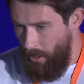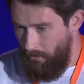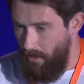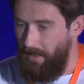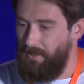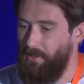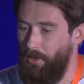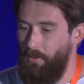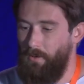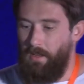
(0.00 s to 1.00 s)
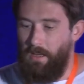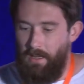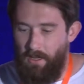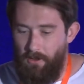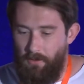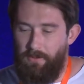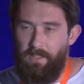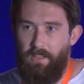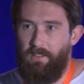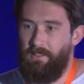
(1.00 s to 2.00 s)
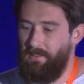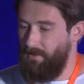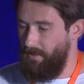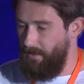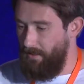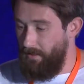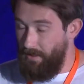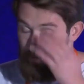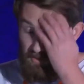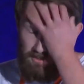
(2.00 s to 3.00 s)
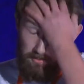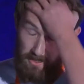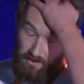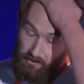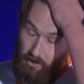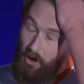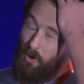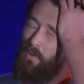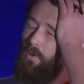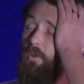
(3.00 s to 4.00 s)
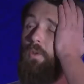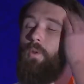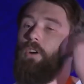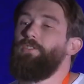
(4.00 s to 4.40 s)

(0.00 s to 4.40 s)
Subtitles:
Right, so how does the event dispatcher know what